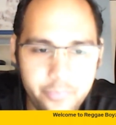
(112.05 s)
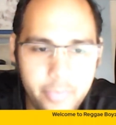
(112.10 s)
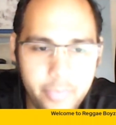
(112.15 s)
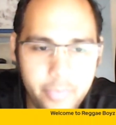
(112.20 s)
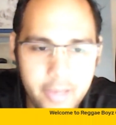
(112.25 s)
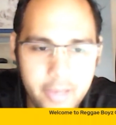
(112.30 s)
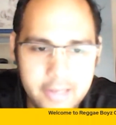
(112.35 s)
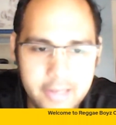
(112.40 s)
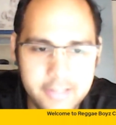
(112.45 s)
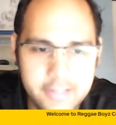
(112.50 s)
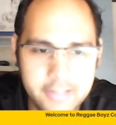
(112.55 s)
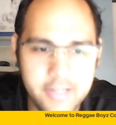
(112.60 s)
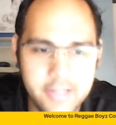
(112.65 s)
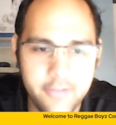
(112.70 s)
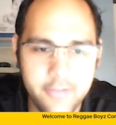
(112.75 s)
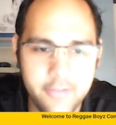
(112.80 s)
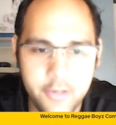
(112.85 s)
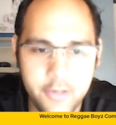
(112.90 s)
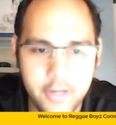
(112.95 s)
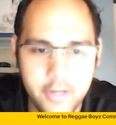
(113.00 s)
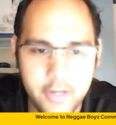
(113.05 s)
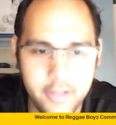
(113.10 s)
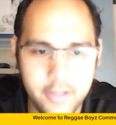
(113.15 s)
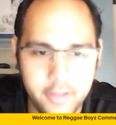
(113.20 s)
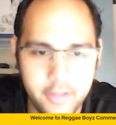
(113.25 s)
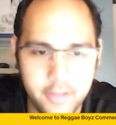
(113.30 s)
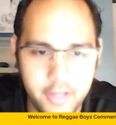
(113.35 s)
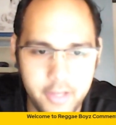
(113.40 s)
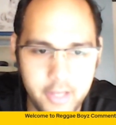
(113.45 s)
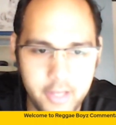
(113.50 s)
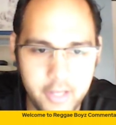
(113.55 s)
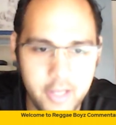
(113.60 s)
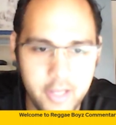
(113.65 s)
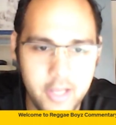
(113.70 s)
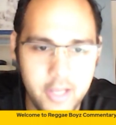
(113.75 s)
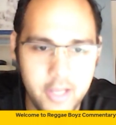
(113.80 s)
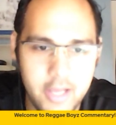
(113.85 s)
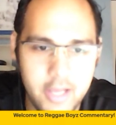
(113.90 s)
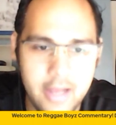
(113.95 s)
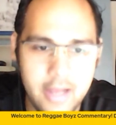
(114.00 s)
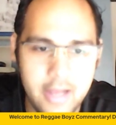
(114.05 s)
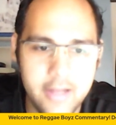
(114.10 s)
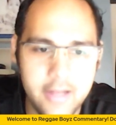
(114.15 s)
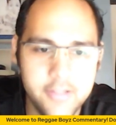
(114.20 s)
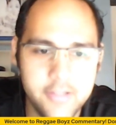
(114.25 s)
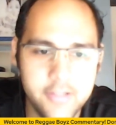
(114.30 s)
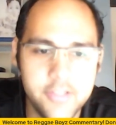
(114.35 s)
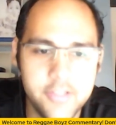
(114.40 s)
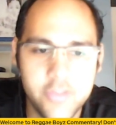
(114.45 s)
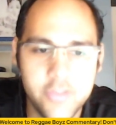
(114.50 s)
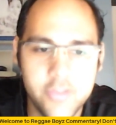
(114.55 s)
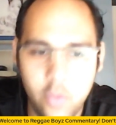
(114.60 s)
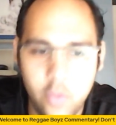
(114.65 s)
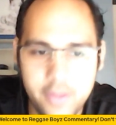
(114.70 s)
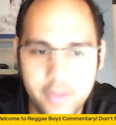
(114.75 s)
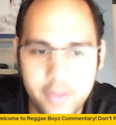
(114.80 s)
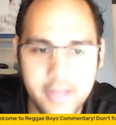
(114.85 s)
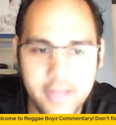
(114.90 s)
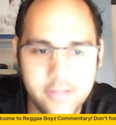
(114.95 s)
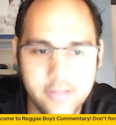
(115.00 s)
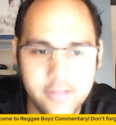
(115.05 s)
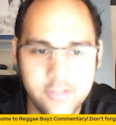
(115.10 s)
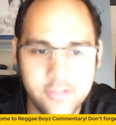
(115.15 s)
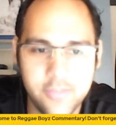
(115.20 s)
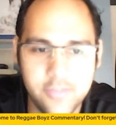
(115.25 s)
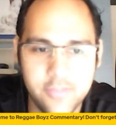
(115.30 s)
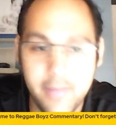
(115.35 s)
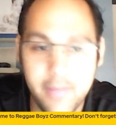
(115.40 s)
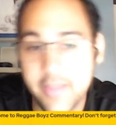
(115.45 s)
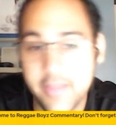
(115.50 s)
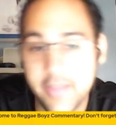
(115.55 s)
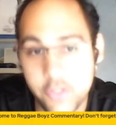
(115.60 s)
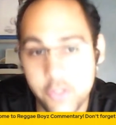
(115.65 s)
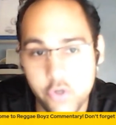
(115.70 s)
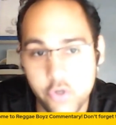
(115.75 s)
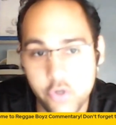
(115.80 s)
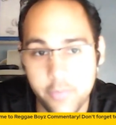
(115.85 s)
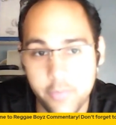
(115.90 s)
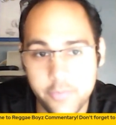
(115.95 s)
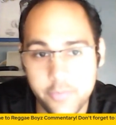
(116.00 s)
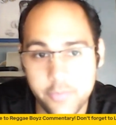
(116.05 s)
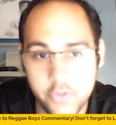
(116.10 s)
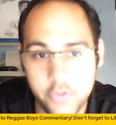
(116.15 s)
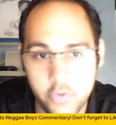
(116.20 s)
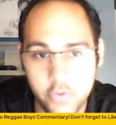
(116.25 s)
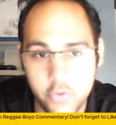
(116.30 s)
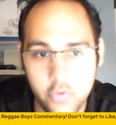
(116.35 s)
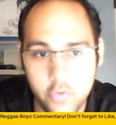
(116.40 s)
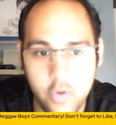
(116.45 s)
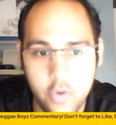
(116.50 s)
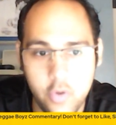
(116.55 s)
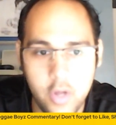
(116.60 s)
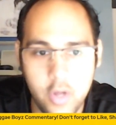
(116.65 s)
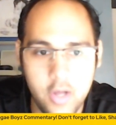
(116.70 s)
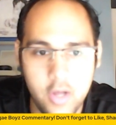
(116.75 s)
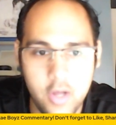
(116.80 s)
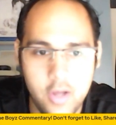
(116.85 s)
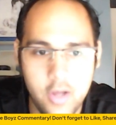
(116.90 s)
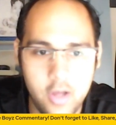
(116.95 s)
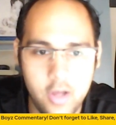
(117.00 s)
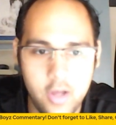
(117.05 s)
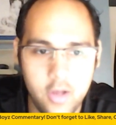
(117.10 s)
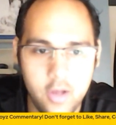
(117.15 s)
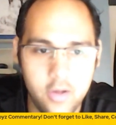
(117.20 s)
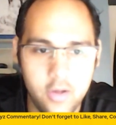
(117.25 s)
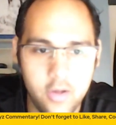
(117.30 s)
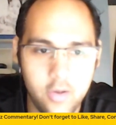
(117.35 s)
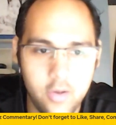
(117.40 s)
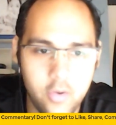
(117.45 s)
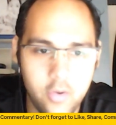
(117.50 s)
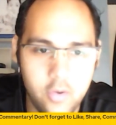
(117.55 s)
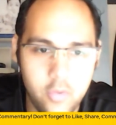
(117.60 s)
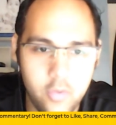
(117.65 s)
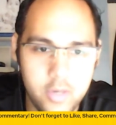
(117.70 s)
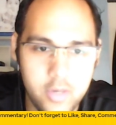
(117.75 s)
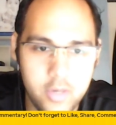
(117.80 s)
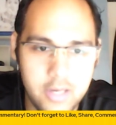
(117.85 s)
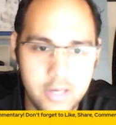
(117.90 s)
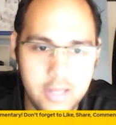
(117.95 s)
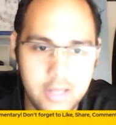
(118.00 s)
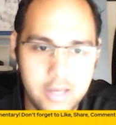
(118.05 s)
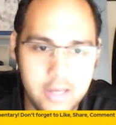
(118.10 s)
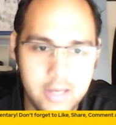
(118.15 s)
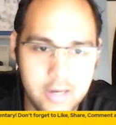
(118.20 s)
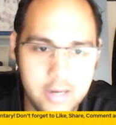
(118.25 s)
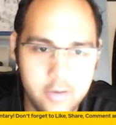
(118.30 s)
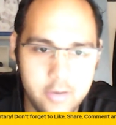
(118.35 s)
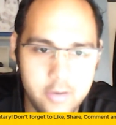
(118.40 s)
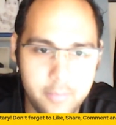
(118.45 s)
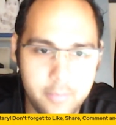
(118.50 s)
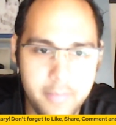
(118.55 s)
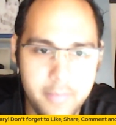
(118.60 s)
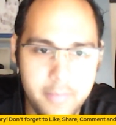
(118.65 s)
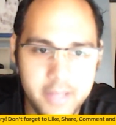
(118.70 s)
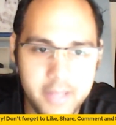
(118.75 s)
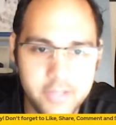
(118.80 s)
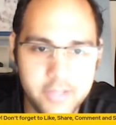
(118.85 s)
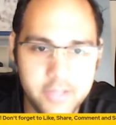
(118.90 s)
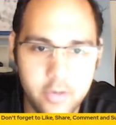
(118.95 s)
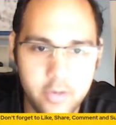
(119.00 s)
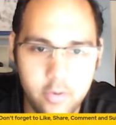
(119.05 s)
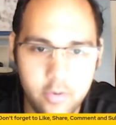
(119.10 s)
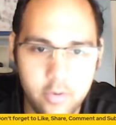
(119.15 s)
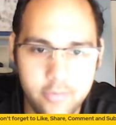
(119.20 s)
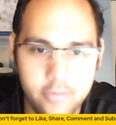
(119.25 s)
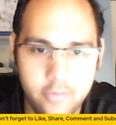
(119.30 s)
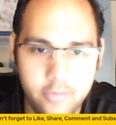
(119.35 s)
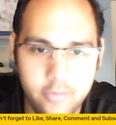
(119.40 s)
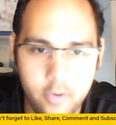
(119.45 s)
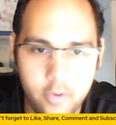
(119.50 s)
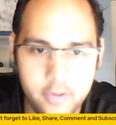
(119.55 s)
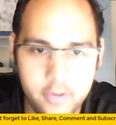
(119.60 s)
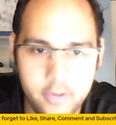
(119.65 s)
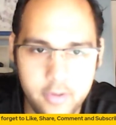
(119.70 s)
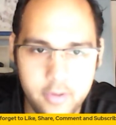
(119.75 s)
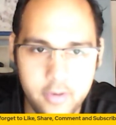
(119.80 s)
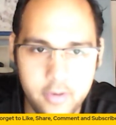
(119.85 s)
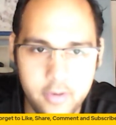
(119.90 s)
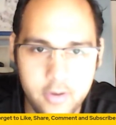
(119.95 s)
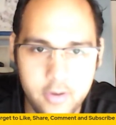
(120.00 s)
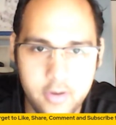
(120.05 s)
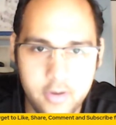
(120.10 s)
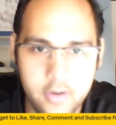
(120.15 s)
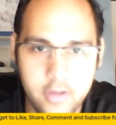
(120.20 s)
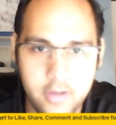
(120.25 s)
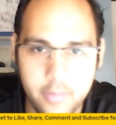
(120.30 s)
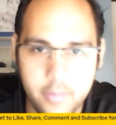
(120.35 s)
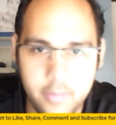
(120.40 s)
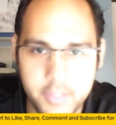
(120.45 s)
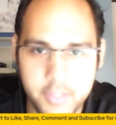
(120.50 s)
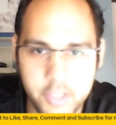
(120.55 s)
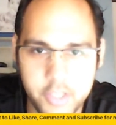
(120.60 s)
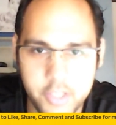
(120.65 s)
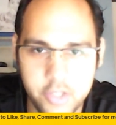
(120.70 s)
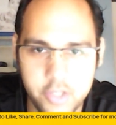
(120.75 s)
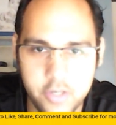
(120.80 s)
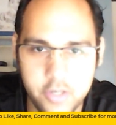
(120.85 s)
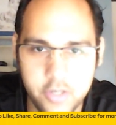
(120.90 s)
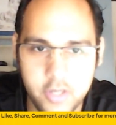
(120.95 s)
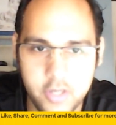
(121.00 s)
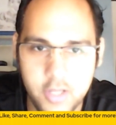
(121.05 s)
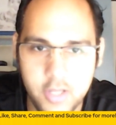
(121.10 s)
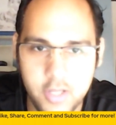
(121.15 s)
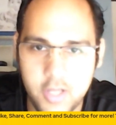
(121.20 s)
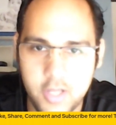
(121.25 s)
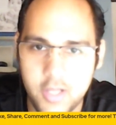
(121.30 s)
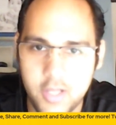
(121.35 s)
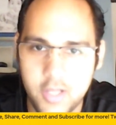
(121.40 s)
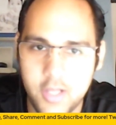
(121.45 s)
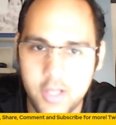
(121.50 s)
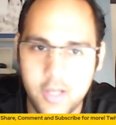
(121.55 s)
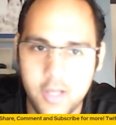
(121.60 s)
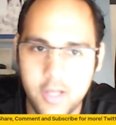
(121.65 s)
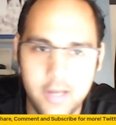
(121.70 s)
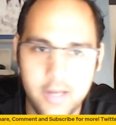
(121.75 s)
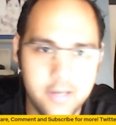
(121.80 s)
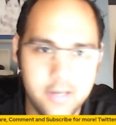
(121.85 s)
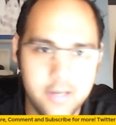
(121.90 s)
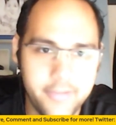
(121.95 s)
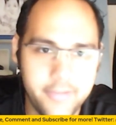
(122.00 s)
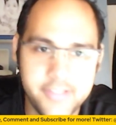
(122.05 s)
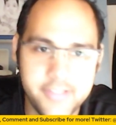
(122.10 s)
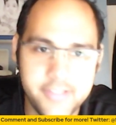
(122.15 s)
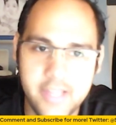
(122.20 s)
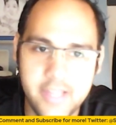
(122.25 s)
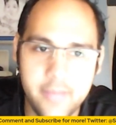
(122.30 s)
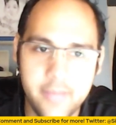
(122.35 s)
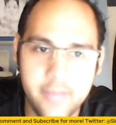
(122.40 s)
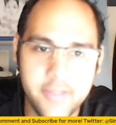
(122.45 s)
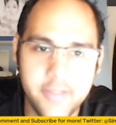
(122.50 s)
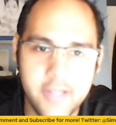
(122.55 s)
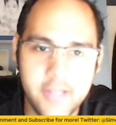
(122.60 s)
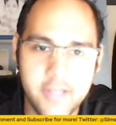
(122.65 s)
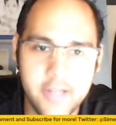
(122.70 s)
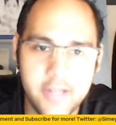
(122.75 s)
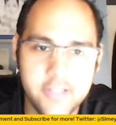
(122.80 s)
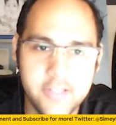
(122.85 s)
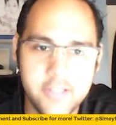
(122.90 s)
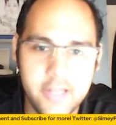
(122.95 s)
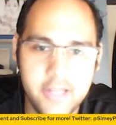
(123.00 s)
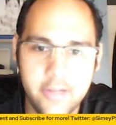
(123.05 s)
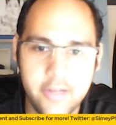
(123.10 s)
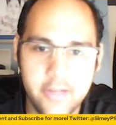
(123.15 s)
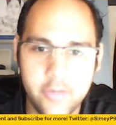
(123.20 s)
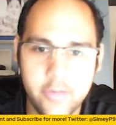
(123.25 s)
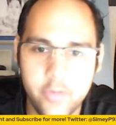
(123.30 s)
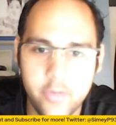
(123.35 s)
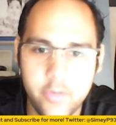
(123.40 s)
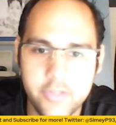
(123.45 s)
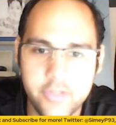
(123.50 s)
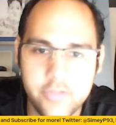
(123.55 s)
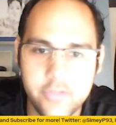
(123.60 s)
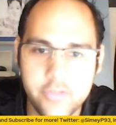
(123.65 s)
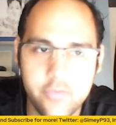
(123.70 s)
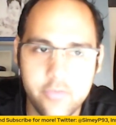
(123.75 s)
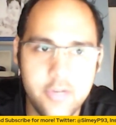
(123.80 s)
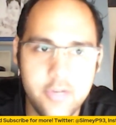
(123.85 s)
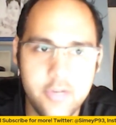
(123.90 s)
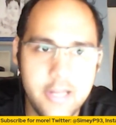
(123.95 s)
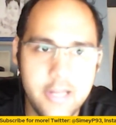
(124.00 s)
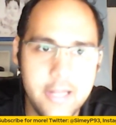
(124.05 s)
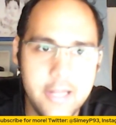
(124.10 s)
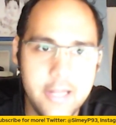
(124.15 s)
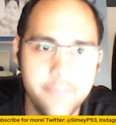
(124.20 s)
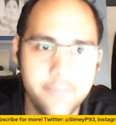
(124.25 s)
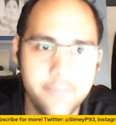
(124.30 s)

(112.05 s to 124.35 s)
let us have a look at the squad that made the trip to Guadalajara, Mexico for the competition. A lot of excitement, I can tell you. It was really